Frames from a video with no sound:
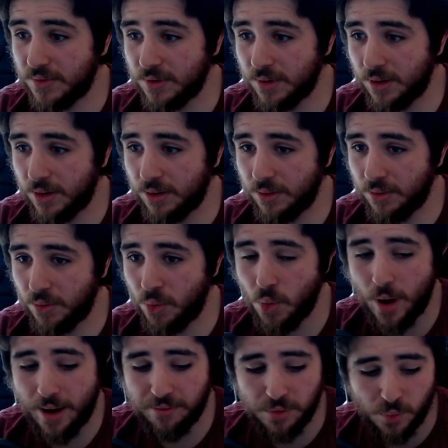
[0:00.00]

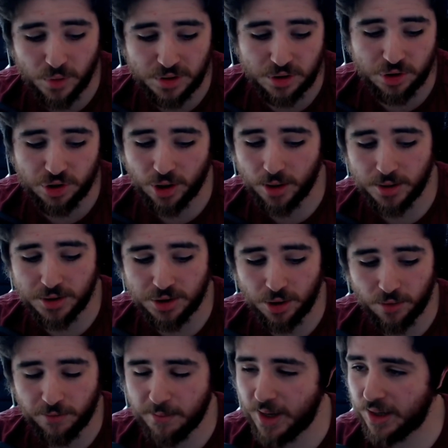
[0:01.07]
whoever was in charge
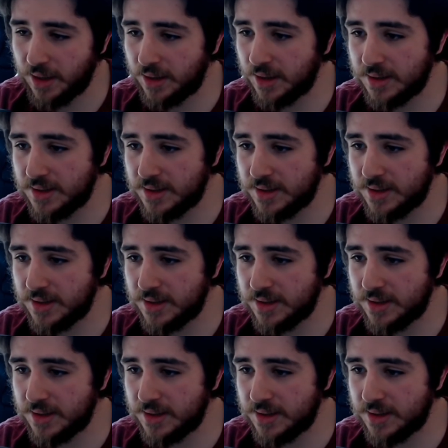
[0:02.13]
of making